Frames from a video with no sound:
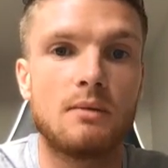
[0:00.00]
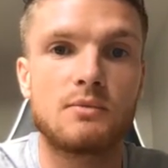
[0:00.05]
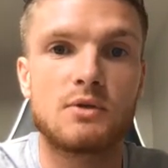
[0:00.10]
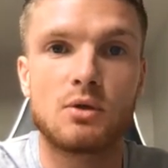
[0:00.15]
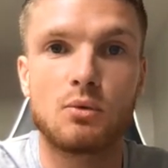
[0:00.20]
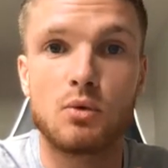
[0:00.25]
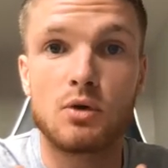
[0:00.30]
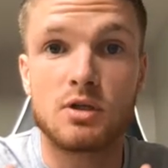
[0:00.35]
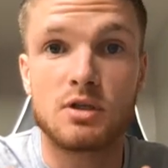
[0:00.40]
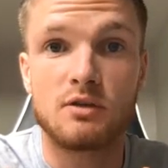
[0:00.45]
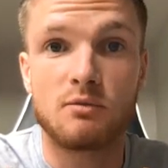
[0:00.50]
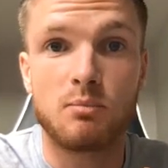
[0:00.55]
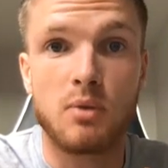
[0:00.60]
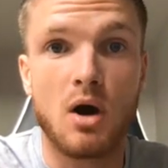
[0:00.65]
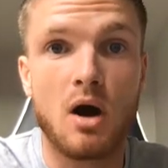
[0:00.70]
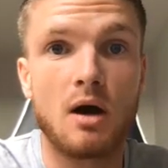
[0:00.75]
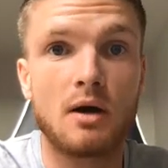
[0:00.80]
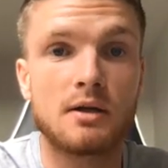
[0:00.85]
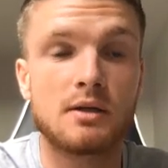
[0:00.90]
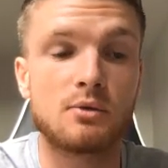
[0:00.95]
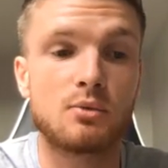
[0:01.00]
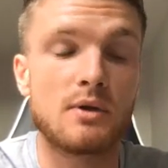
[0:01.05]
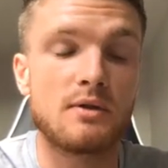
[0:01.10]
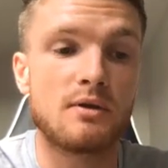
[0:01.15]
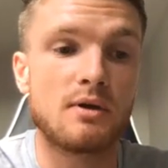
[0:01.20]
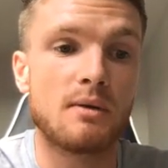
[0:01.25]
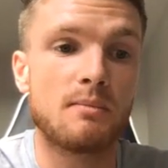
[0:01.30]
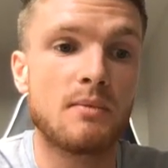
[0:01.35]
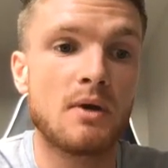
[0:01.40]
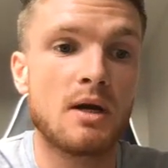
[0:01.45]
So once you've partnered with
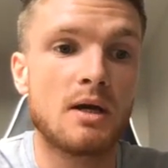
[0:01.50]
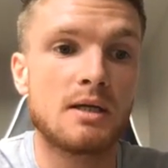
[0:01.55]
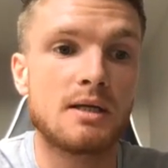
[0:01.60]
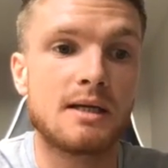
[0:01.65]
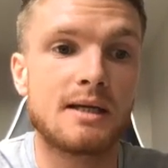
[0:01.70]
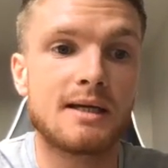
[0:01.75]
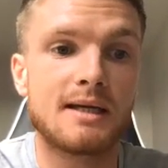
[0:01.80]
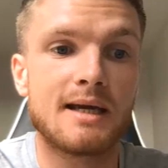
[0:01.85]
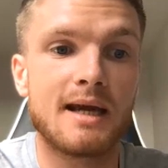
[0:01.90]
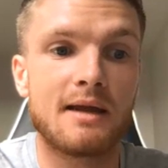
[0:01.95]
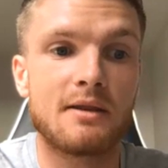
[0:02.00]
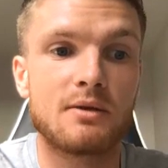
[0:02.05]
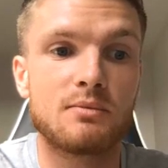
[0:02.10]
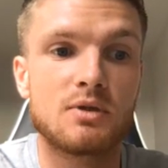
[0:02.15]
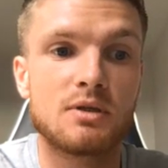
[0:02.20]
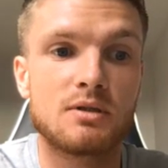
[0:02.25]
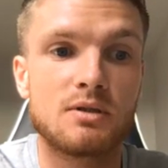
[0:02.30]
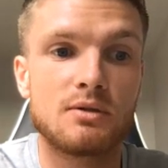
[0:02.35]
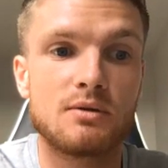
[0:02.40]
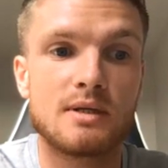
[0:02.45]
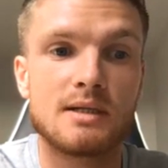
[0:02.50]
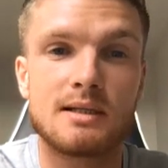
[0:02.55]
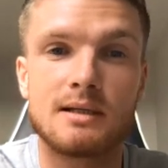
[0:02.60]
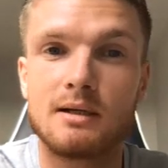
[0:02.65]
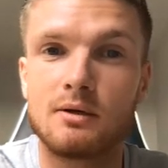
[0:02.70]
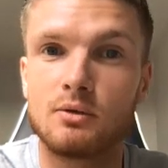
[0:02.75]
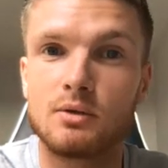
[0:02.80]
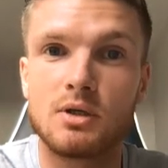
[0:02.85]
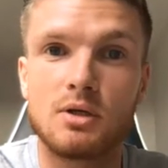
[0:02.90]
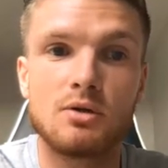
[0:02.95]
them, you can get them to do this
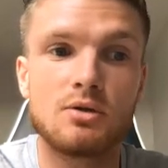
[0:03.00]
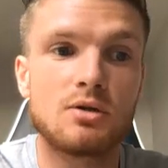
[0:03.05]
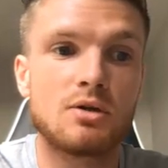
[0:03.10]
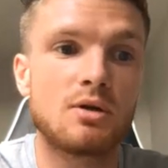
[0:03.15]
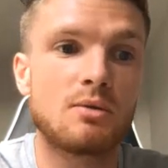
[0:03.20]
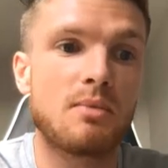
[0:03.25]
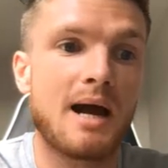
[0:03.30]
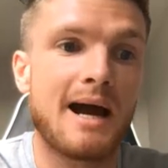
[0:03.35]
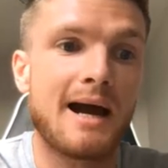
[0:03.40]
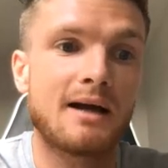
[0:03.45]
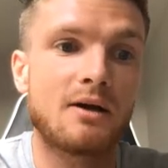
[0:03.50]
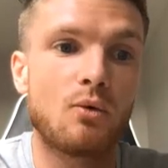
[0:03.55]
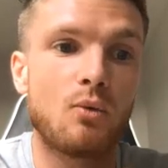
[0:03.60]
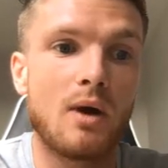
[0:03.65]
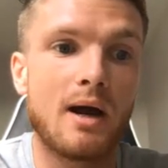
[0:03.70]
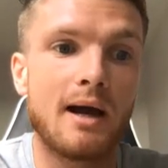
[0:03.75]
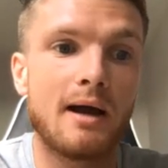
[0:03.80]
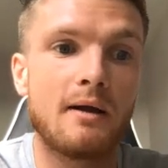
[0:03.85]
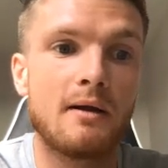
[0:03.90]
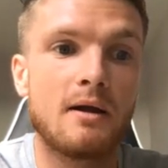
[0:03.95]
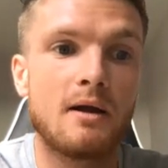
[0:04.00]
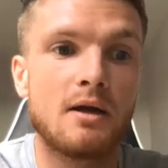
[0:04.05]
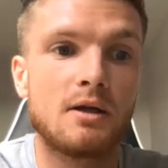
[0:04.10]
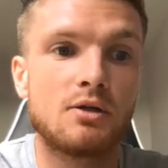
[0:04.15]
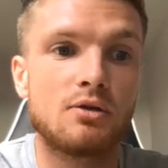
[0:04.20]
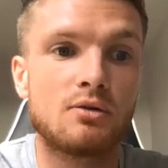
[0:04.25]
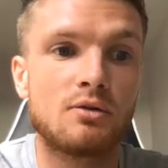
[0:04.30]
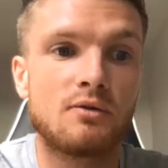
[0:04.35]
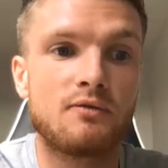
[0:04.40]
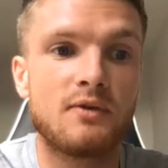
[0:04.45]
little YouTube hack where
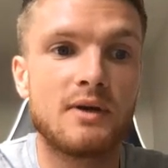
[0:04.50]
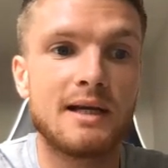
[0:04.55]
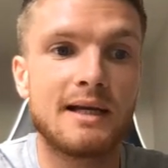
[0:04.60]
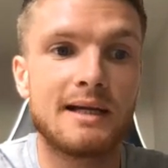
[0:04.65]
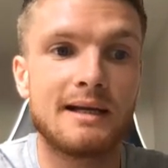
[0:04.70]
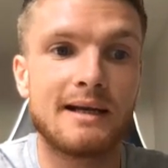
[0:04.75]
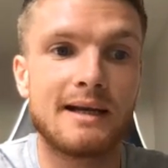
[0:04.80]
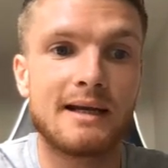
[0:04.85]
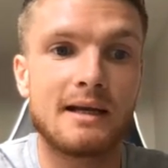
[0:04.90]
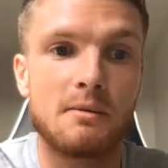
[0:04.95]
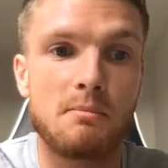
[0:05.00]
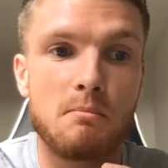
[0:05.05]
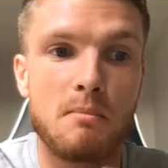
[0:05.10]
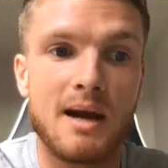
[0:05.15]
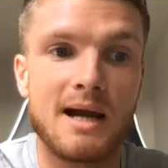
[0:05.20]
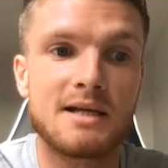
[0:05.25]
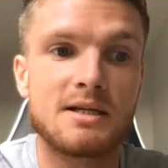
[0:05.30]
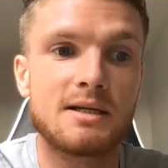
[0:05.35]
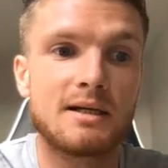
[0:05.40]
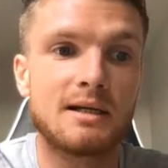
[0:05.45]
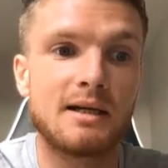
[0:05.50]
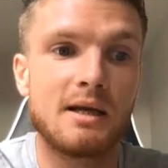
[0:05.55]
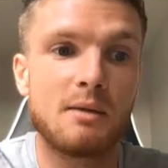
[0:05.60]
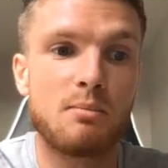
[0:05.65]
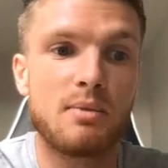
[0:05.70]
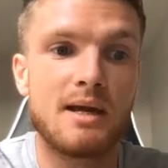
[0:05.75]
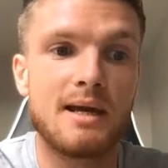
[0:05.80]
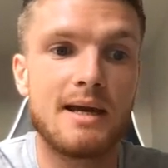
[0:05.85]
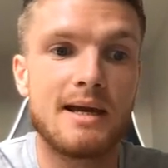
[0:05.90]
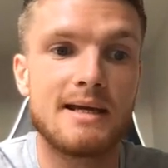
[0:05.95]
your affiliate link magically
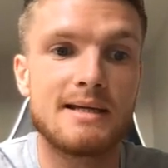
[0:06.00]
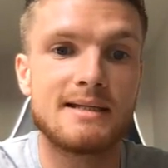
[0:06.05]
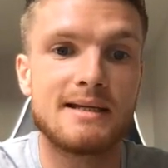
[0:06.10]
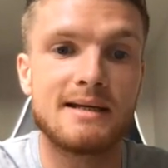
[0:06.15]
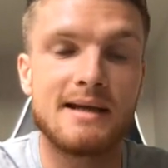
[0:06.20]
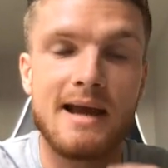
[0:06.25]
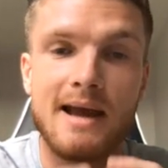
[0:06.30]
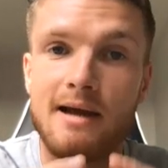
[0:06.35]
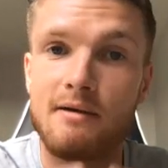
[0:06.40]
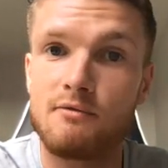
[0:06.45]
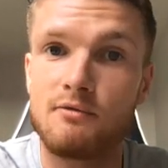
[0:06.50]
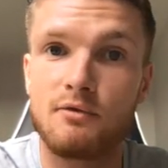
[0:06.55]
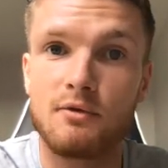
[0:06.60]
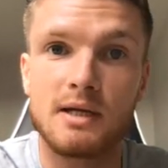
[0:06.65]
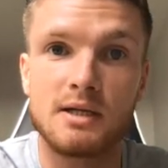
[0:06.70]
appears in every